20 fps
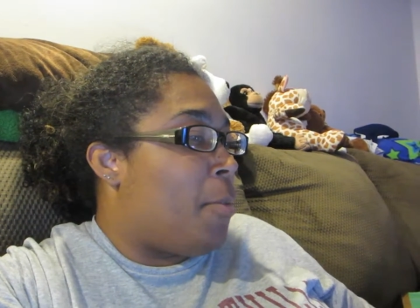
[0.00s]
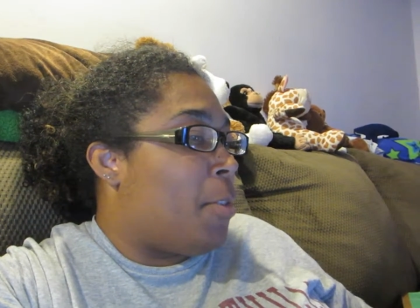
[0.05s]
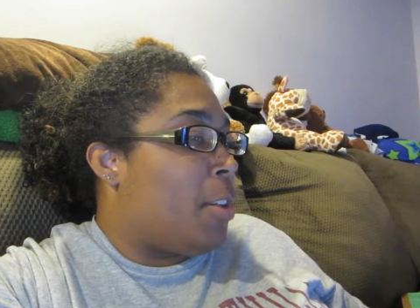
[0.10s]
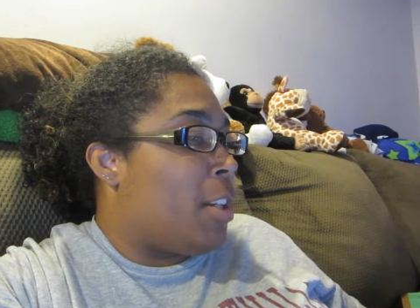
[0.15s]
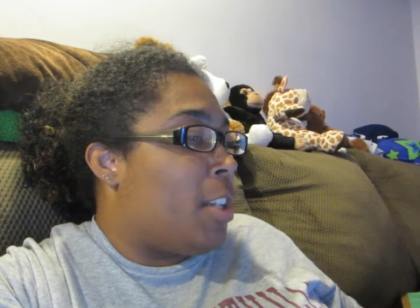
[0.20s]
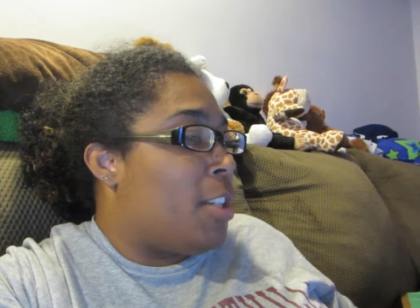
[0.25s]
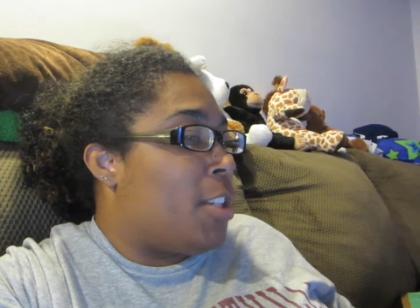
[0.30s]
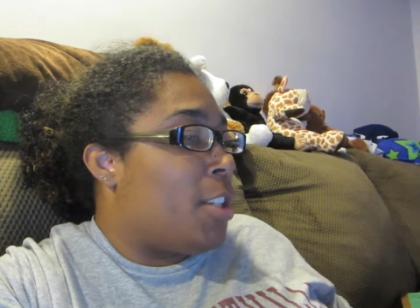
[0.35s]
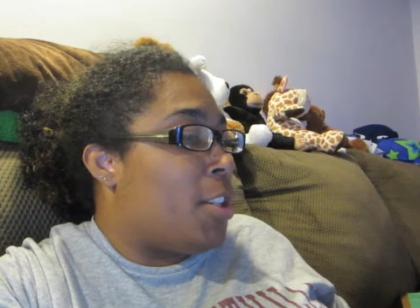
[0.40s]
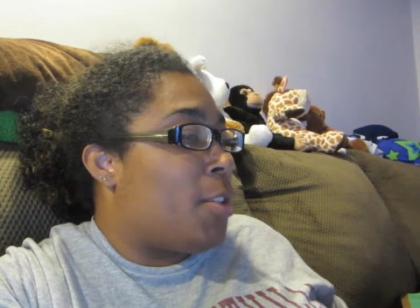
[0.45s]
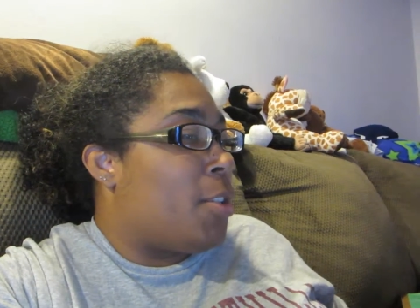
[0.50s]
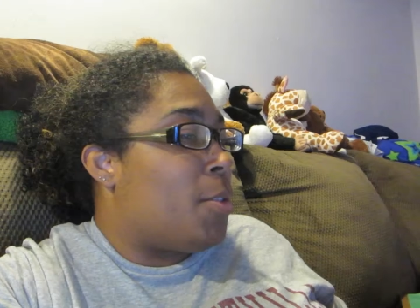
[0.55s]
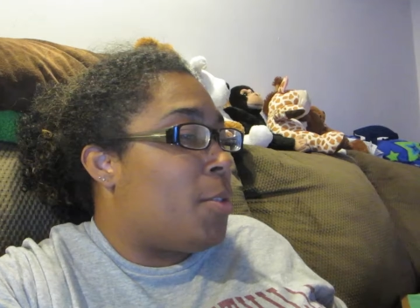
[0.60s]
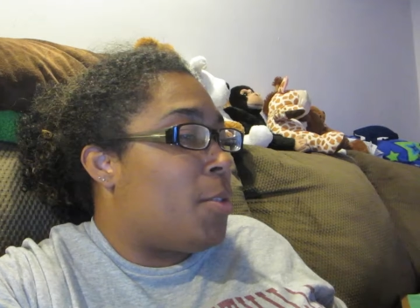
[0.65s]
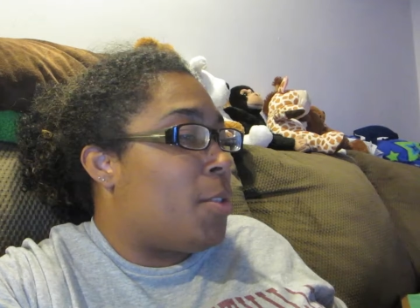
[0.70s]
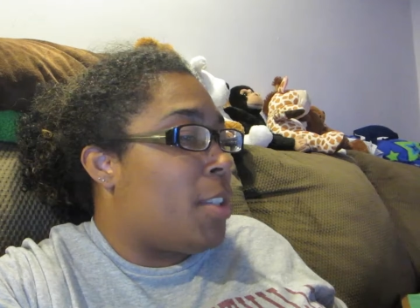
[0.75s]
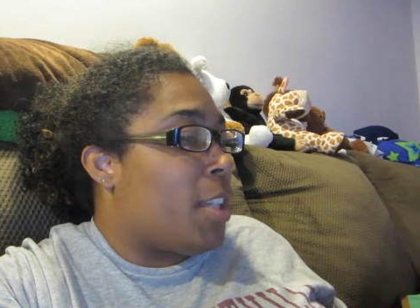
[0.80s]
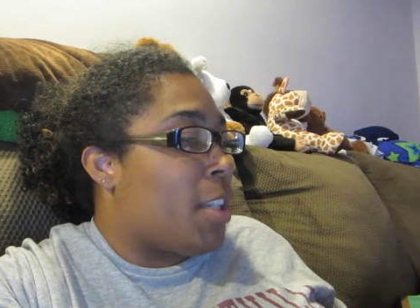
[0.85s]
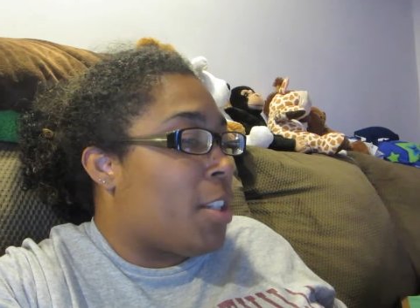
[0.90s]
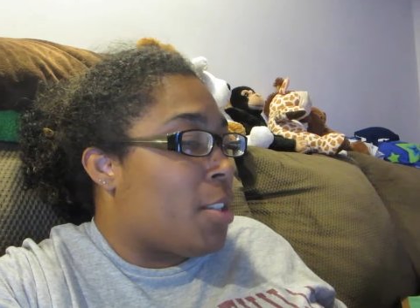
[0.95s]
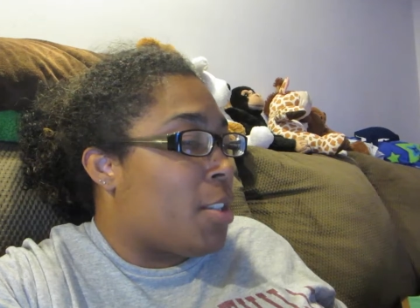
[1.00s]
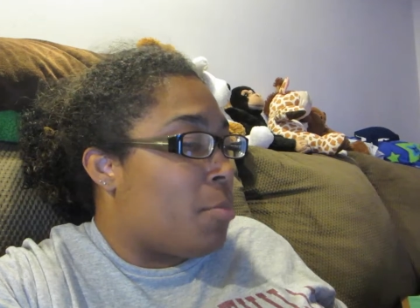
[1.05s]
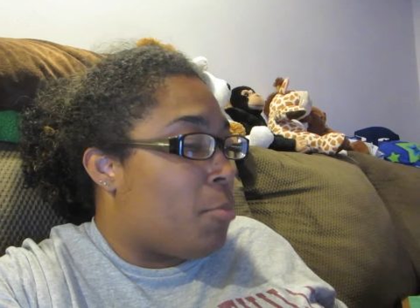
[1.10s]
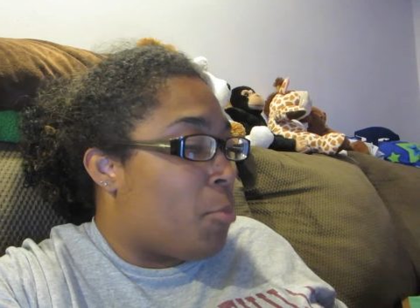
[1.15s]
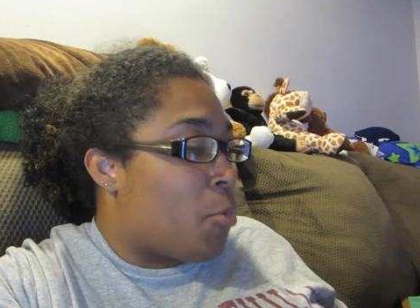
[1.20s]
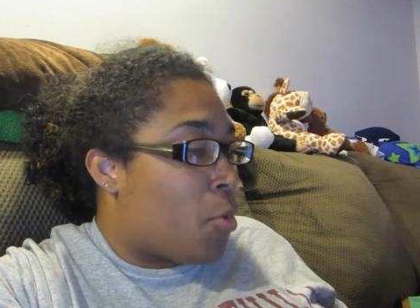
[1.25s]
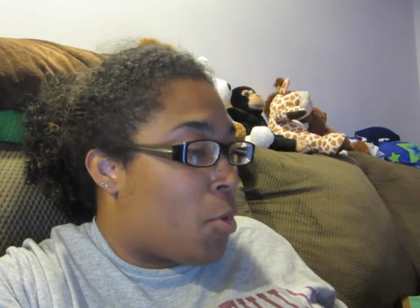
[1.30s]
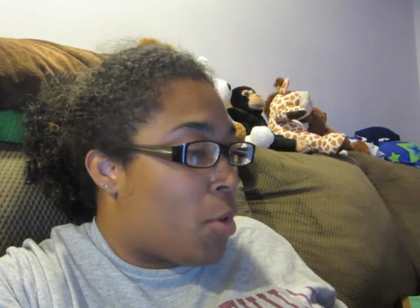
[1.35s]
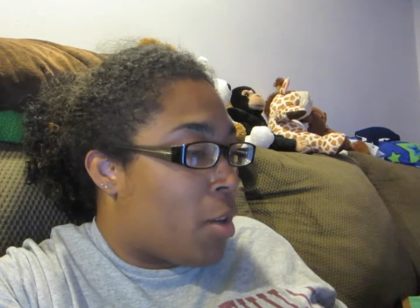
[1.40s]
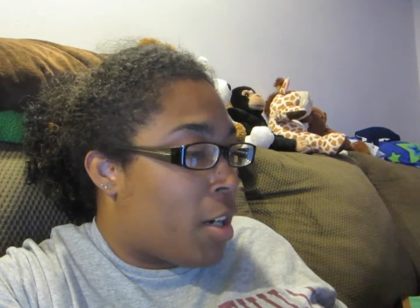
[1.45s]
want to do. There's
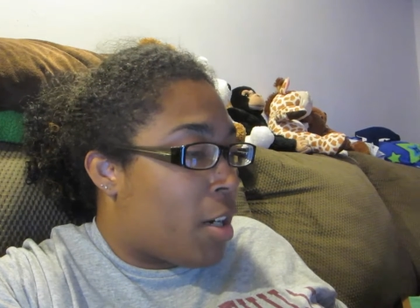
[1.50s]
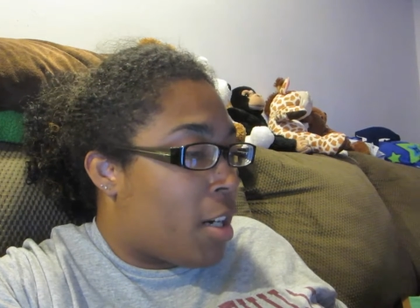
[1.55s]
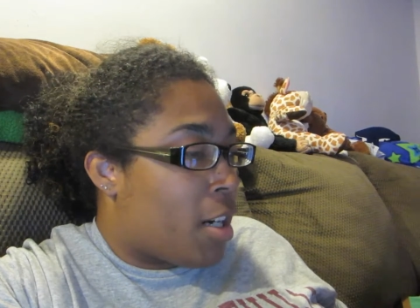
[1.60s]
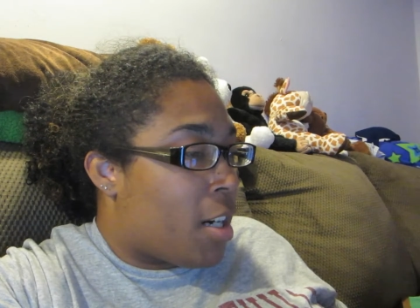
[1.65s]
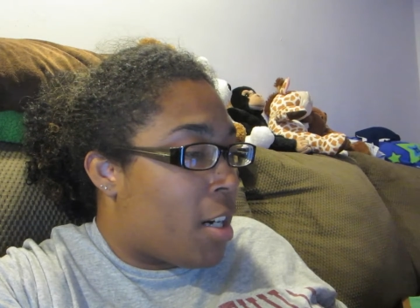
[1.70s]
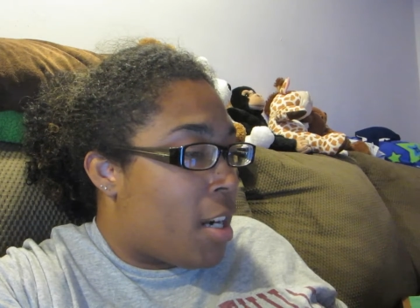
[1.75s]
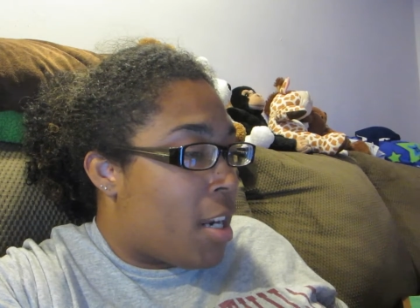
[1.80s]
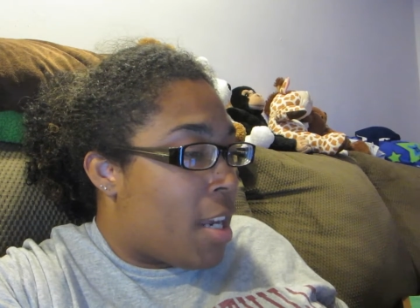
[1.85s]
more